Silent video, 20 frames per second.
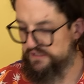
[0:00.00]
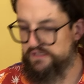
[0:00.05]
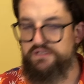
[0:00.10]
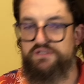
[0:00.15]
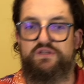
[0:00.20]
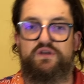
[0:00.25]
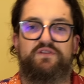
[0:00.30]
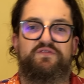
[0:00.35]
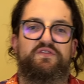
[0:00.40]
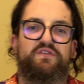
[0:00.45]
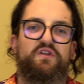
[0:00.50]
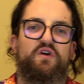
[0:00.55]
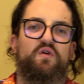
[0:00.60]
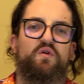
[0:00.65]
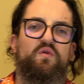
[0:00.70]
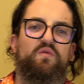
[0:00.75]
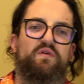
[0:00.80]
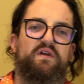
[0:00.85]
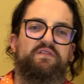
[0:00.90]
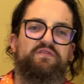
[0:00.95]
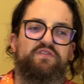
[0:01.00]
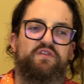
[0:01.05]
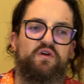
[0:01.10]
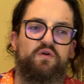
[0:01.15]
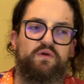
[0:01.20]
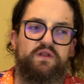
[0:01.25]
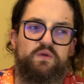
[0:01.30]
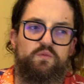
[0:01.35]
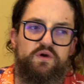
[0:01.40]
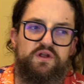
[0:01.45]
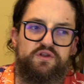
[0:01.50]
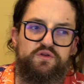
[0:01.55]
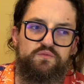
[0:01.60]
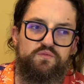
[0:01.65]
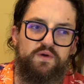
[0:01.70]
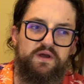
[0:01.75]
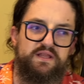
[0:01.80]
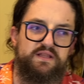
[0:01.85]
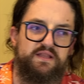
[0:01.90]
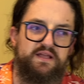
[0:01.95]
So if you know anyone who
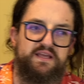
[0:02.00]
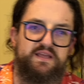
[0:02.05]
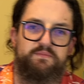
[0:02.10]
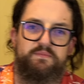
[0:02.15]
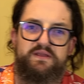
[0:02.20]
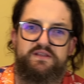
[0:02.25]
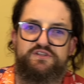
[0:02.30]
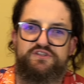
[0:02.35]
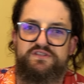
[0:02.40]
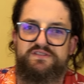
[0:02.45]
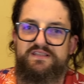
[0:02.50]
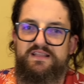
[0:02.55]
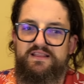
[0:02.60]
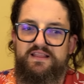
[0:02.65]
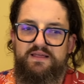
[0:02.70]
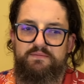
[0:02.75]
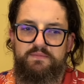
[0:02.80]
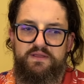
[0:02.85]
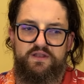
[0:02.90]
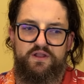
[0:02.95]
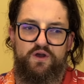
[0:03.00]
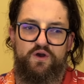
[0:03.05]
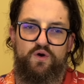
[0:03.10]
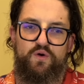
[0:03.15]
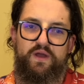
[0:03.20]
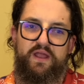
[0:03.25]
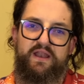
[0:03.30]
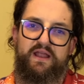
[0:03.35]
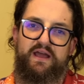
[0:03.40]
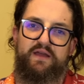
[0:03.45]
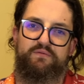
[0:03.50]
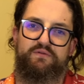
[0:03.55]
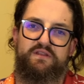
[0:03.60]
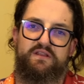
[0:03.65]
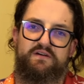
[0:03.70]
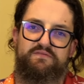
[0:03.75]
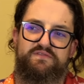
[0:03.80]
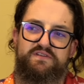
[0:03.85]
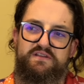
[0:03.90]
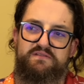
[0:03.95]
might like me, just let me know, and I would
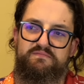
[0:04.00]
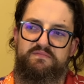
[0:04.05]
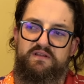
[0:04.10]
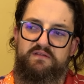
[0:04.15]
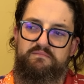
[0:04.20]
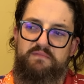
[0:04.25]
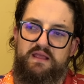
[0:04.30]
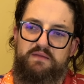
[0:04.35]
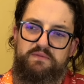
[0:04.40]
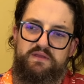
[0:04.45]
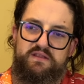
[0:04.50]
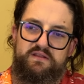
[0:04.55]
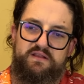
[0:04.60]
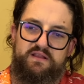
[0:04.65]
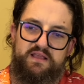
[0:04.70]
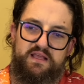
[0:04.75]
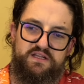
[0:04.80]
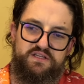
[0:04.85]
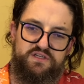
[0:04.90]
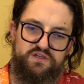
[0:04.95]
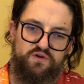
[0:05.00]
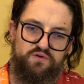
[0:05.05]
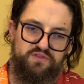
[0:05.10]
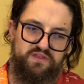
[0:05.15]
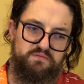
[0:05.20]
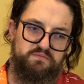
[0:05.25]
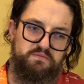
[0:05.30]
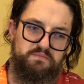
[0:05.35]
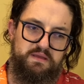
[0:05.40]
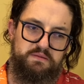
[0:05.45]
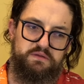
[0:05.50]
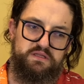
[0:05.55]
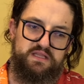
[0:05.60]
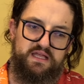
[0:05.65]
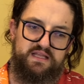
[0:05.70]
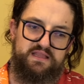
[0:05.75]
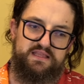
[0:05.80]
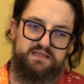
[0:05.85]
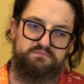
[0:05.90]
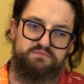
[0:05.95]
love to maybe get to know them and maybe
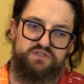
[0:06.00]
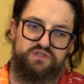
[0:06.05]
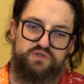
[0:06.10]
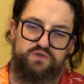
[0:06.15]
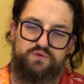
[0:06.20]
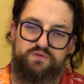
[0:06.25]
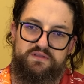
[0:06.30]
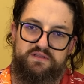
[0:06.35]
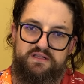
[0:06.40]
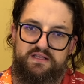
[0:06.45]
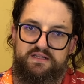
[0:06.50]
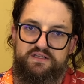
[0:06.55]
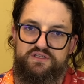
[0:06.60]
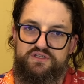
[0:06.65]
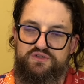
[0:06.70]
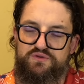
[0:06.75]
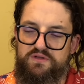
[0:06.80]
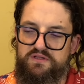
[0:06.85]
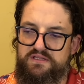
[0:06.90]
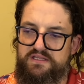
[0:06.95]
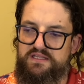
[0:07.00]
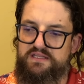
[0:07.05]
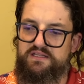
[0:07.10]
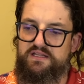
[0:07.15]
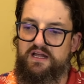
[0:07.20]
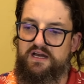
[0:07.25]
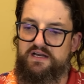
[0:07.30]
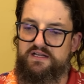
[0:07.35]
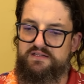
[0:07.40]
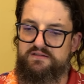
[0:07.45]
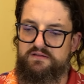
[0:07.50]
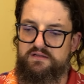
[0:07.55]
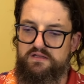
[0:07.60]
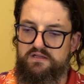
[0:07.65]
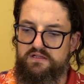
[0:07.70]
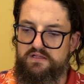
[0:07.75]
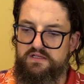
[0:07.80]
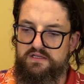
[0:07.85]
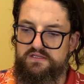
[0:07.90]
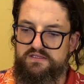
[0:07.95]
like them too in a strictly
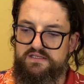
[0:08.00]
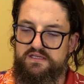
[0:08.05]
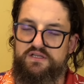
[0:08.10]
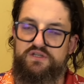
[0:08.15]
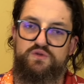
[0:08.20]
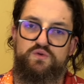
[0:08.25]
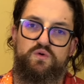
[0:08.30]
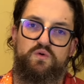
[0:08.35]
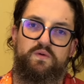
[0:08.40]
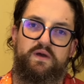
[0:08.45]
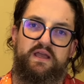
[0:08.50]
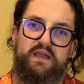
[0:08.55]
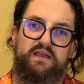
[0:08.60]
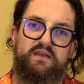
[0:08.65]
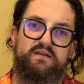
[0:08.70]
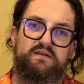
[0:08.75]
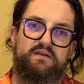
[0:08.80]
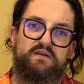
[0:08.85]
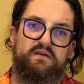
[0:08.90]
non-sexual way.